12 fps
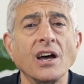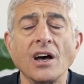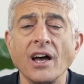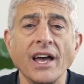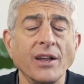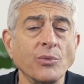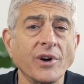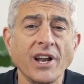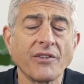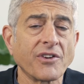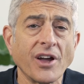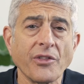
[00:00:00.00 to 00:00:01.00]
uh, and
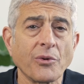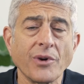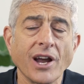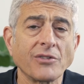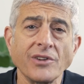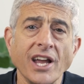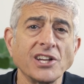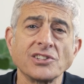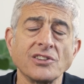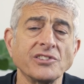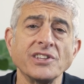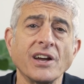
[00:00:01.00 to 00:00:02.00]
whatever other
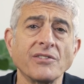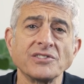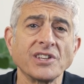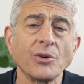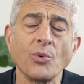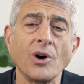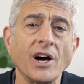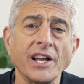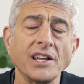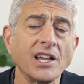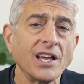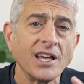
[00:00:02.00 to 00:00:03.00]
recreational endeavors they want,